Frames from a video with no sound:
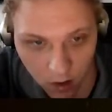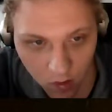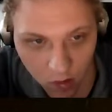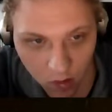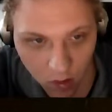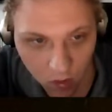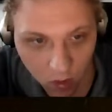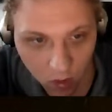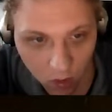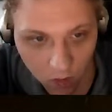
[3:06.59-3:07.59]
So
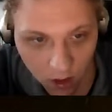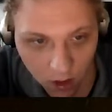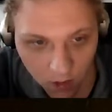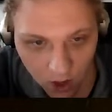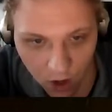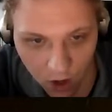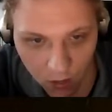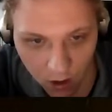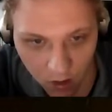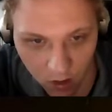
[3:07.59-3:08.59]
config, video,
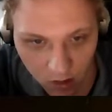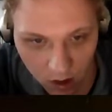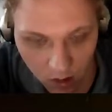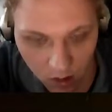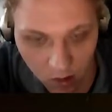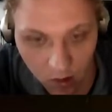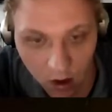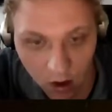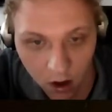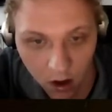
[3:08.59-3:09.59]
plugin settings.
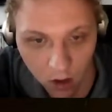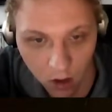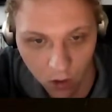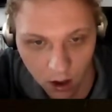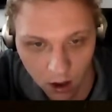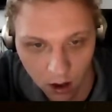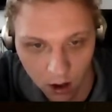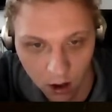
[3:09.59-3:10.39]
Go in here,